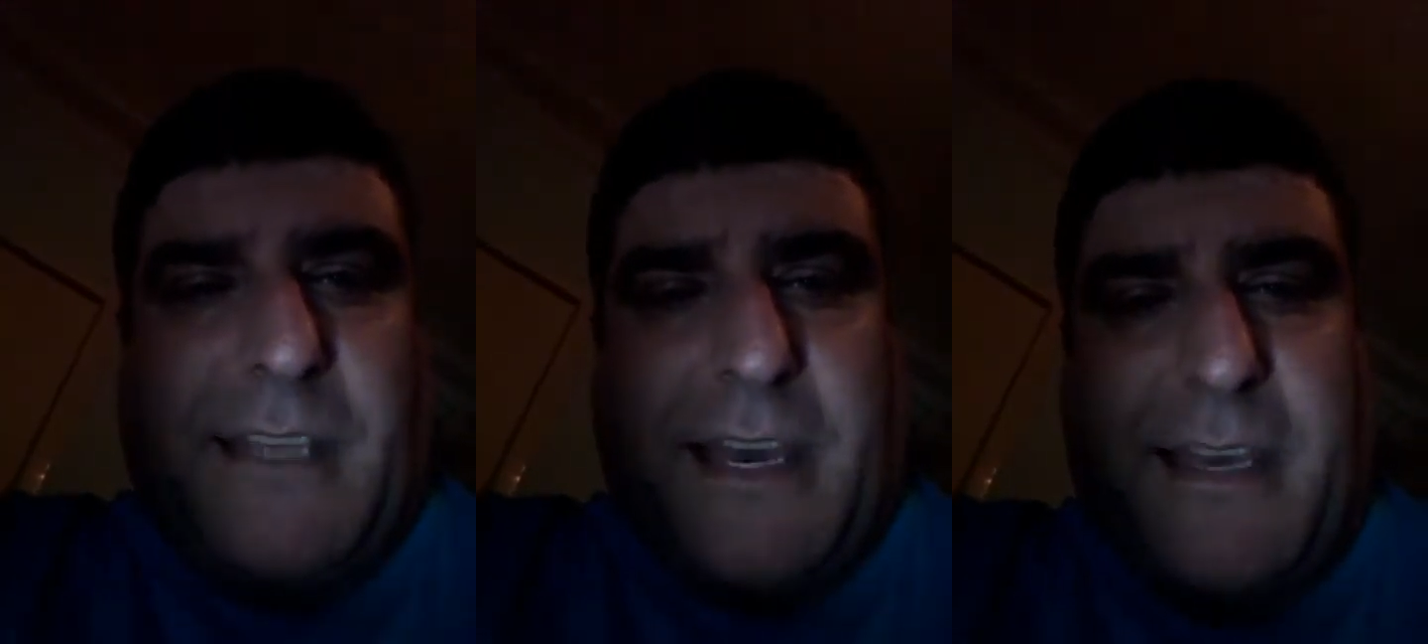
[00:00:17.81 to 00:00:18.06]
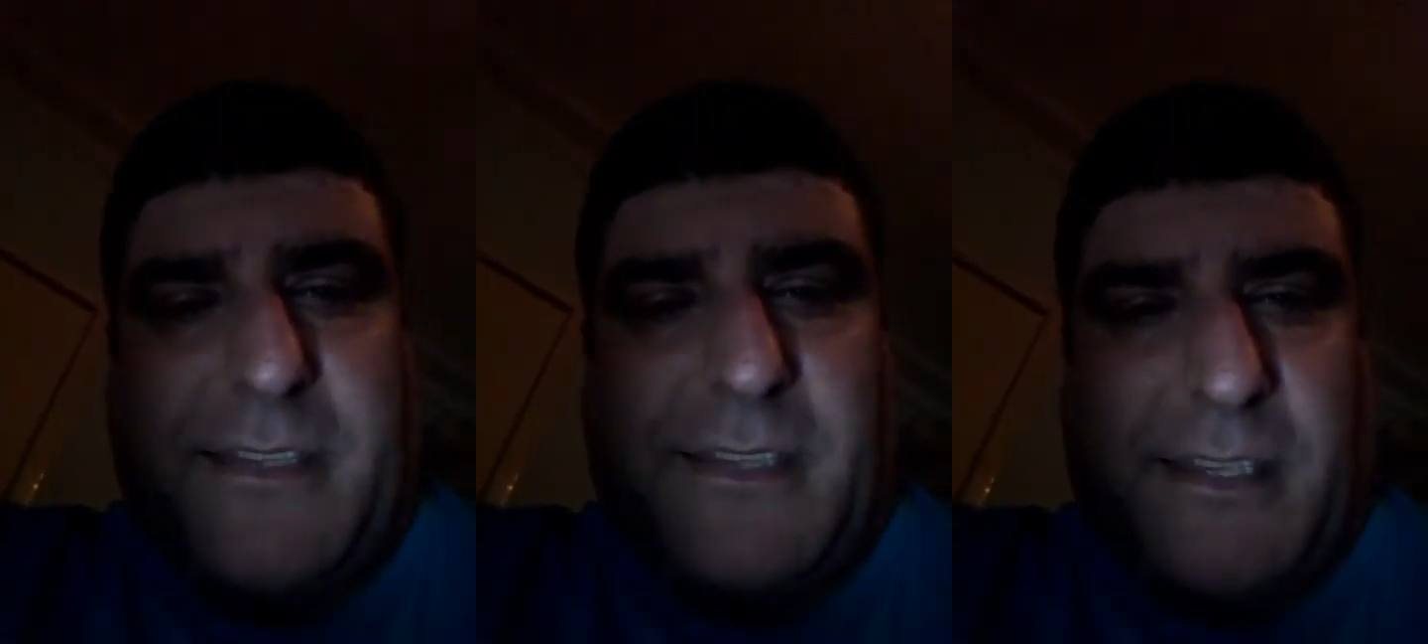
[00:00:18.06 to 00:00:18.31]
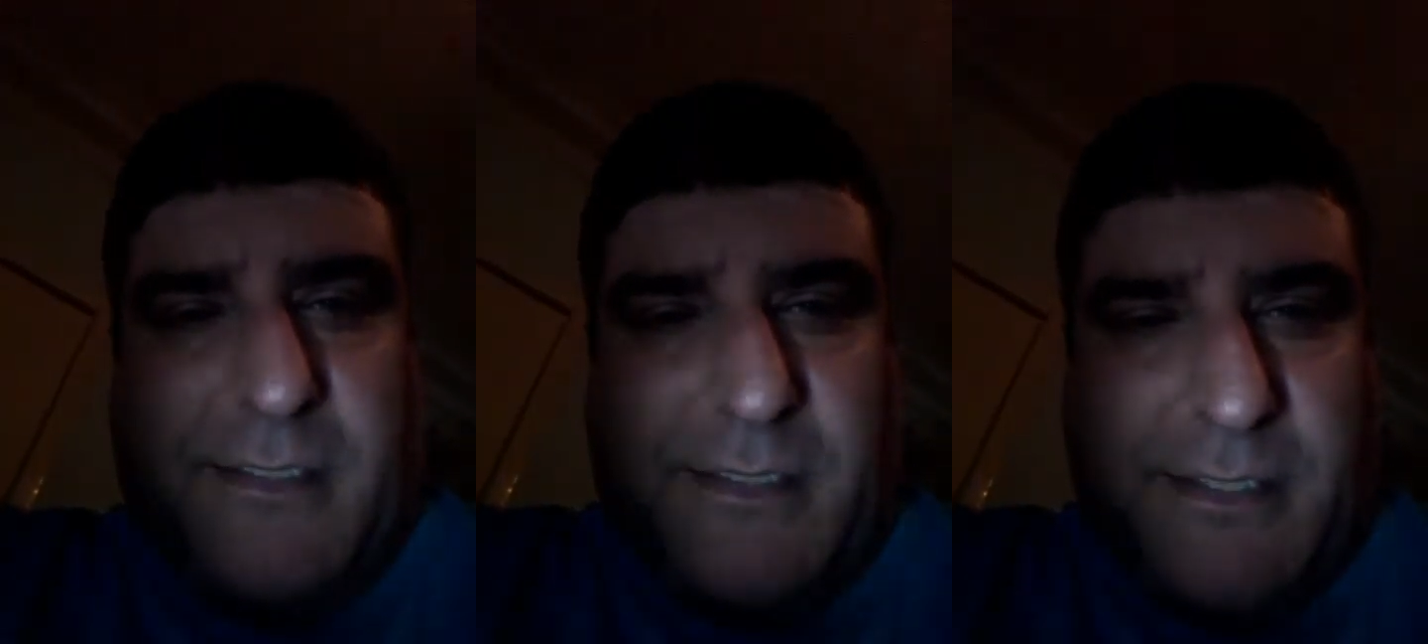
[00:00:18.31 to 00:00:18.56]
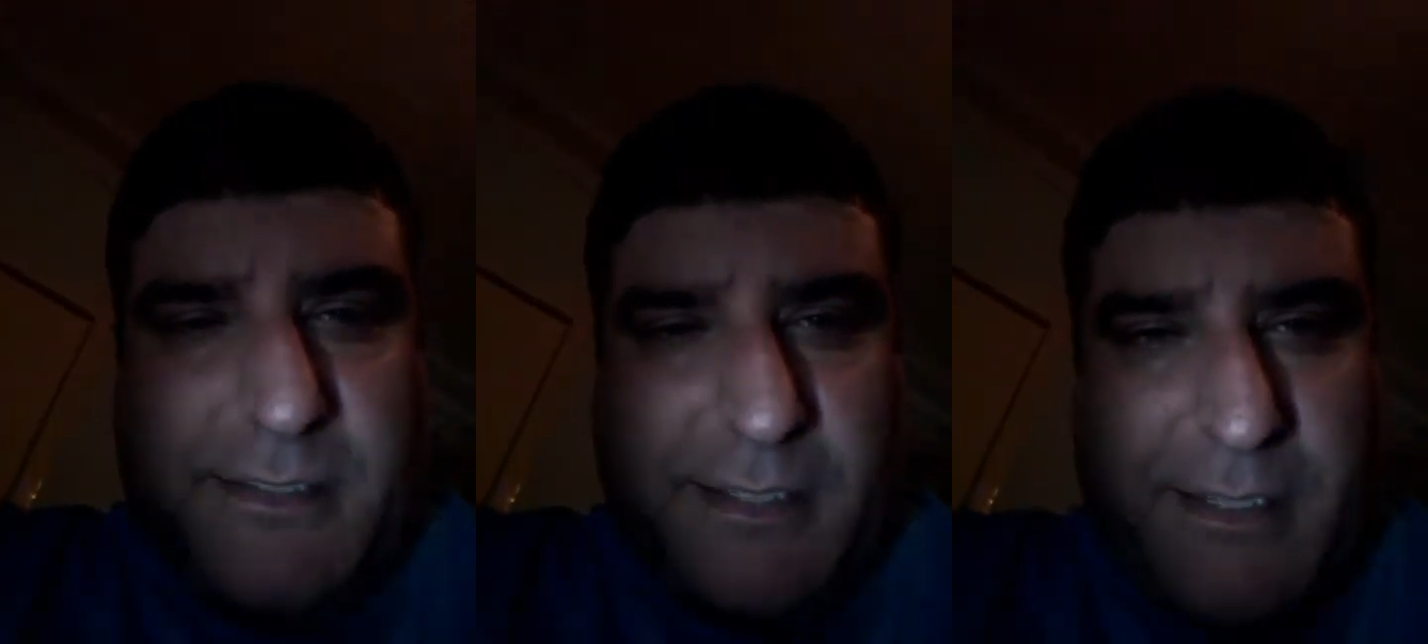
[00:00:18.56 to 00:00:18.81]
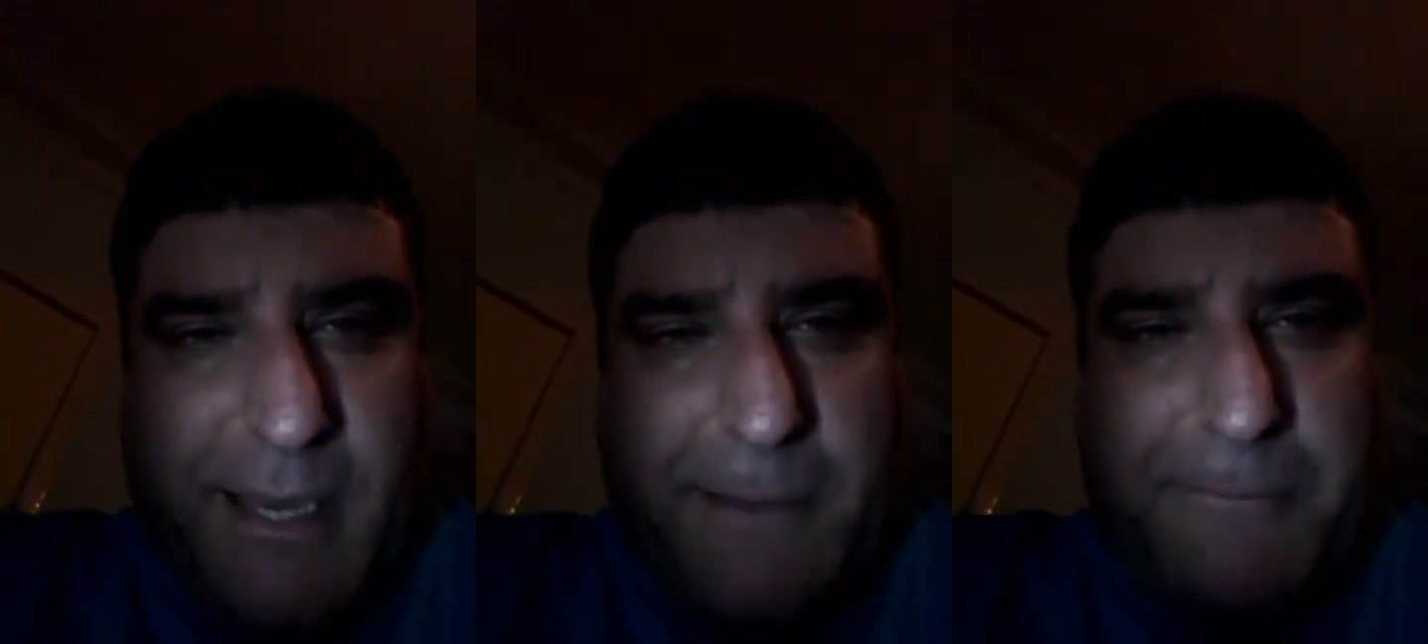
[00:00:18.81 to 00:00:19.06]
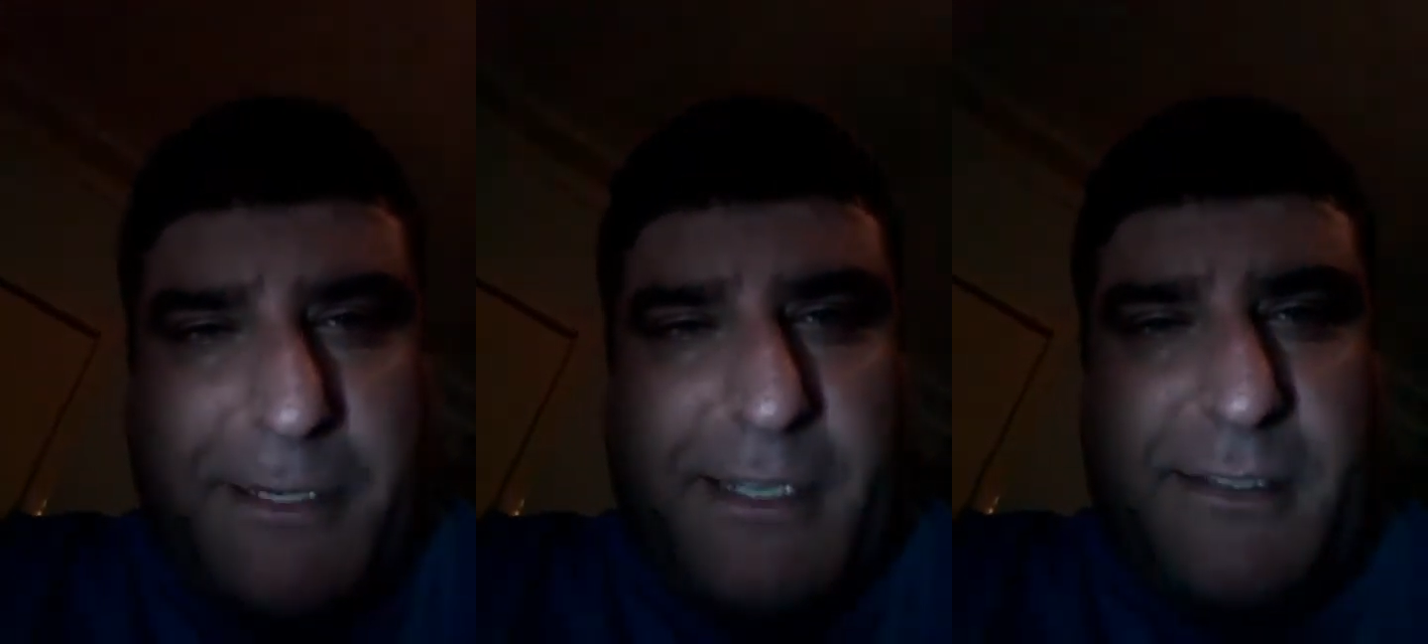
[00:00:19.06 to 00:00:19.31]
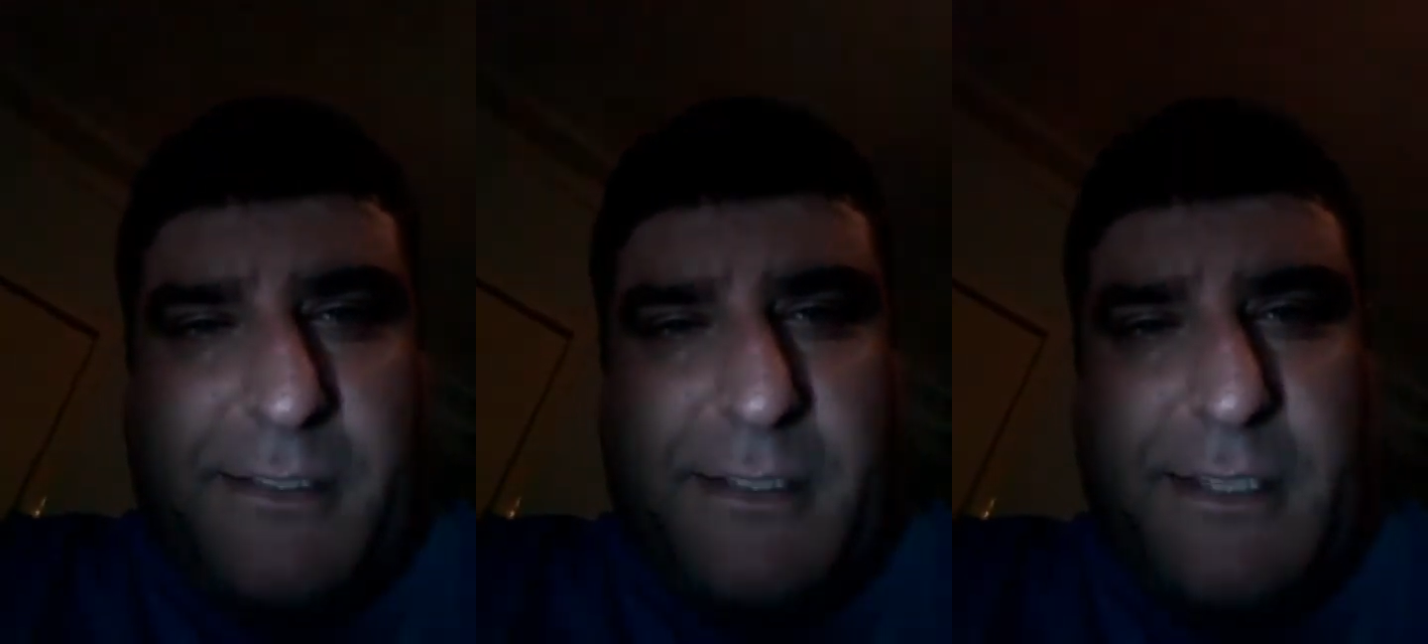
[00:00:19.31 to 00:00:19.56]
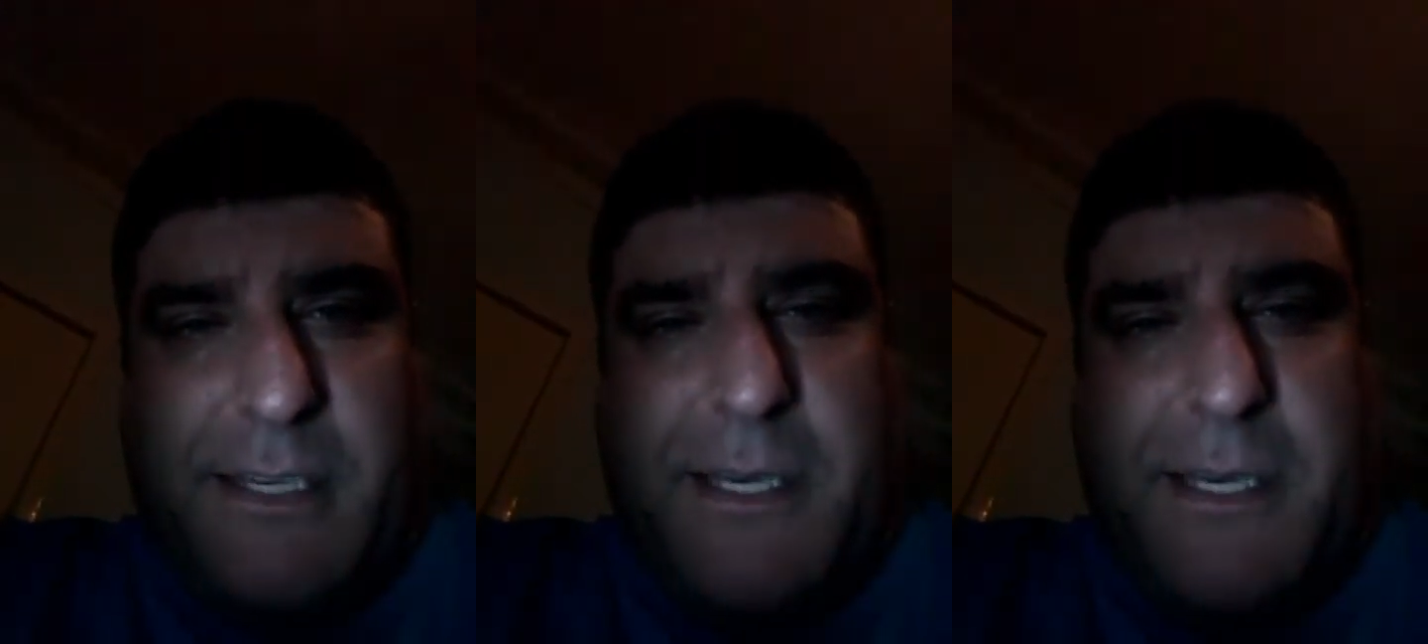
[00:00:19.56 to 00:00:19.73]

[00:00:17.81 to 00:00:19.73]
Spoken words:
ASX listed companies.